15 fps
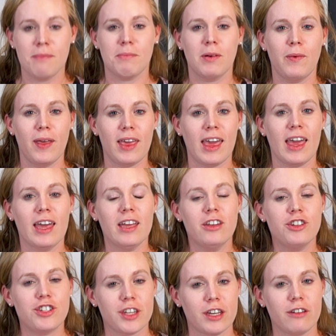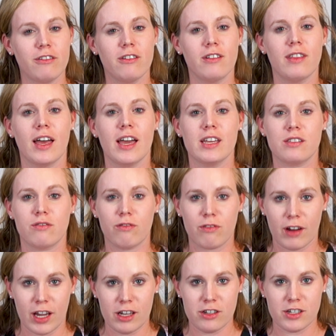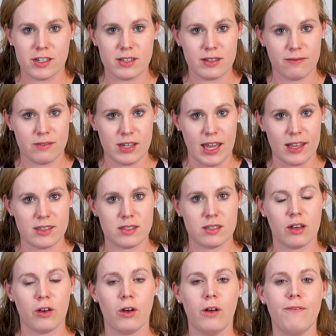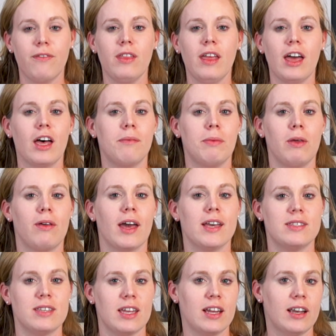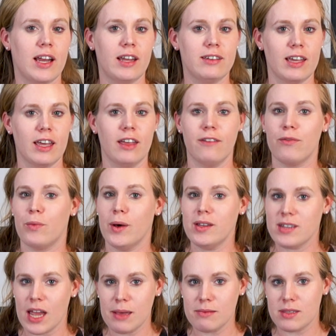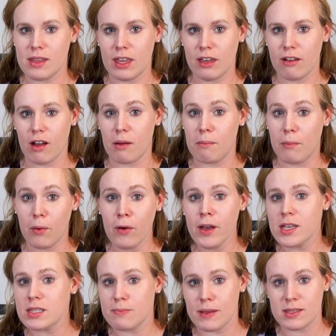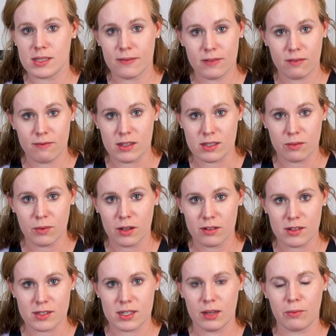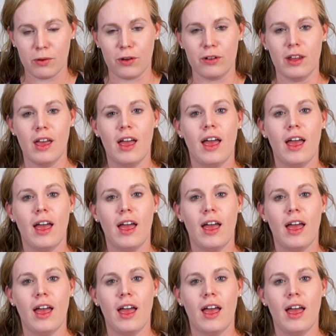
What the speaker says: but we can generalize ranges of dates to hopefully help you guys get an idea of what times of the year are more expensive to visit Walt Disney World